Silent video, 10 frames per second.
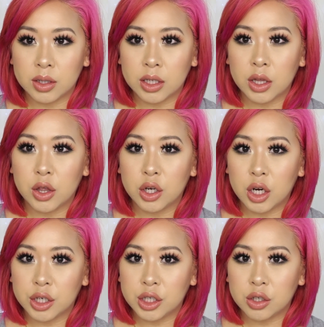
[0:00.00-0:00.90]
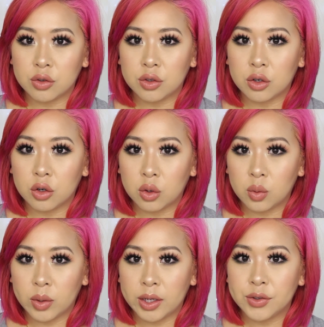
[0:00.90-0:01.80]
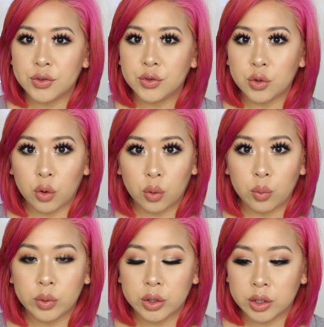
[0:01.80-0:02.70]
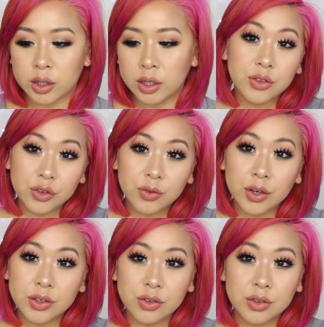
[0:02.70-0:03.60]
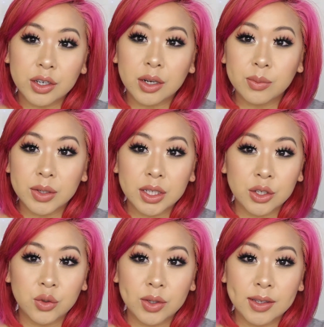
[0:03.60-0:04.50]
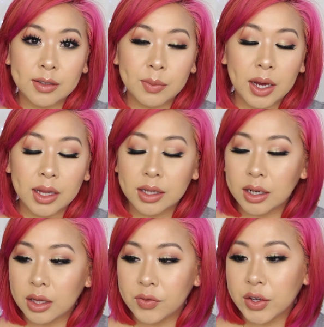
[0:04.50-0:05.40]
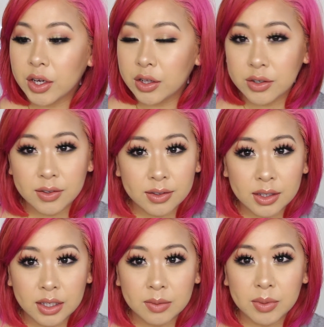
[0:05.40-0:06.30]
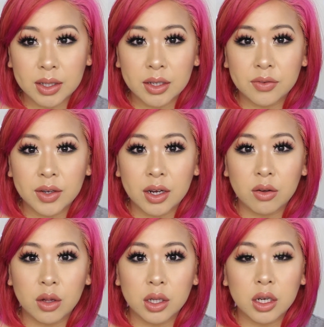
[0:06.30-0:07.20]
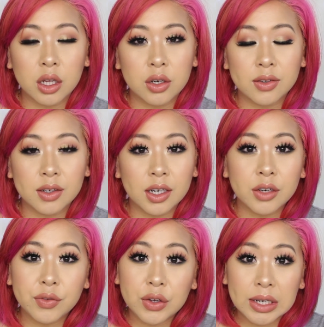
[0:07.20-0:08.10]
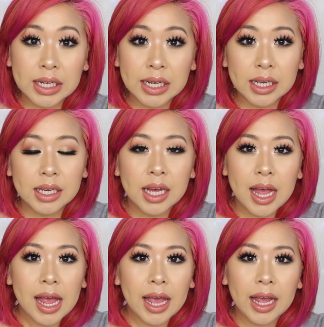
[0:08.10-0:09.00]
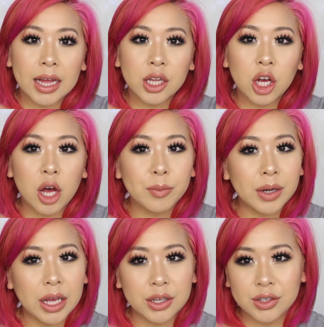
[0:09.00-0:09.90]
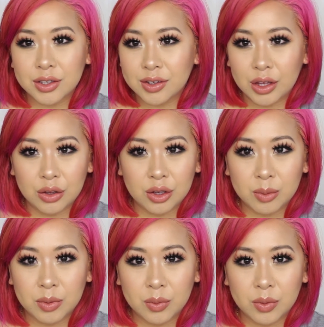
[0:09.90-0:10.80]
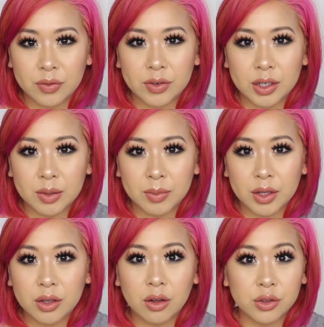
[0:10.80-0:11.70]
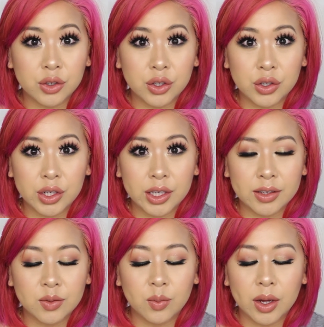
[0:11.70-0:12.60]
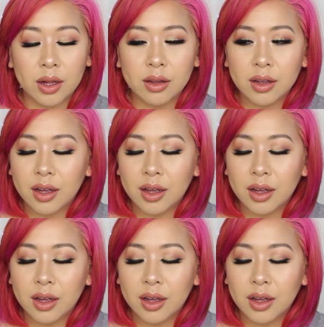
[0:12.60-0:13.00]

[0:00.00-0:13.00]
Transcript: Like their eyeshadows are always so good. So far so good. I'm really enjoying this palette. I love the color scheme. I love how all the colors are kind of unique, and the combinations that you come up with are going to be ultra unique as well.